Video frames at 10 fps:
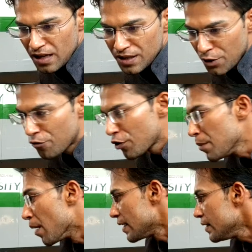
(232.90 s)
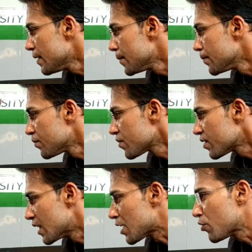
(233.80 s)
the free mind,
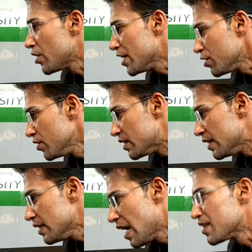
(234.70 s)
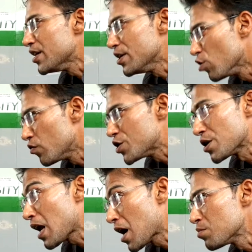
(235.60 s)
the creativity and the
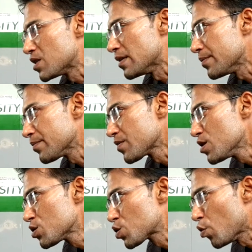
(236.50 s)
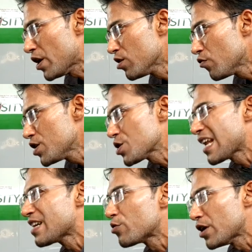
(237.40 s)
innovation comes in. So innovation
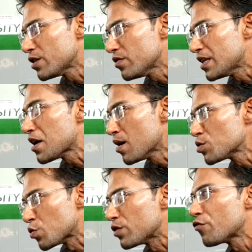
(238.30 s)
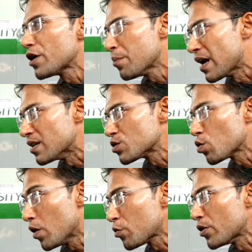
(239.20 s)
and creativity comes with free mind. So what we